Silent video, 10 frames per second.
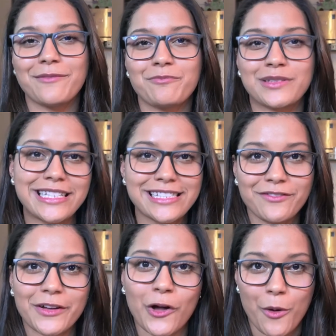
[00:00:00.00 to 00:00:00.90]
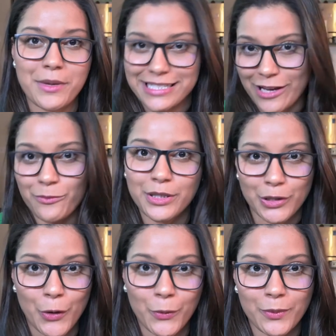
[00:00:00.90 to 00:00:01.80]
Please leave a comment down
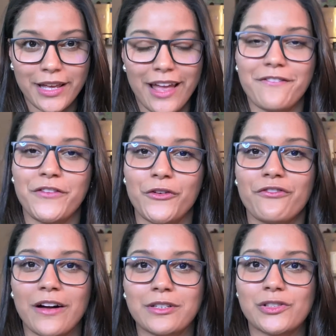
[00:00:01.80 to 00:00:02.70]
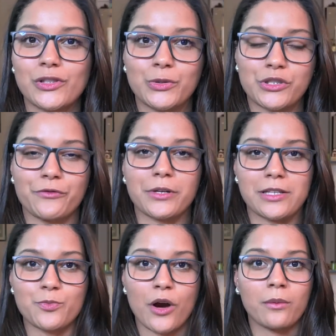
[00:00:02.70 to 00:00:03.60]
below if you found a solution for
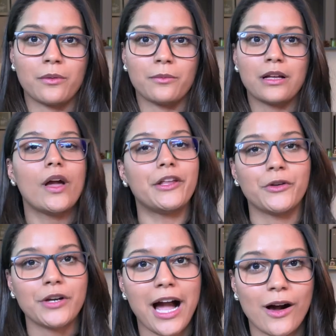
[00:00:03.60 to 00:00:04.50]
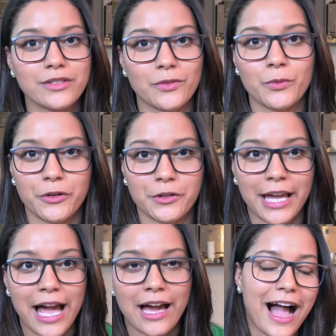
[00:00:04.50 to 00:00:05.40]
this problem in your house and with your cat.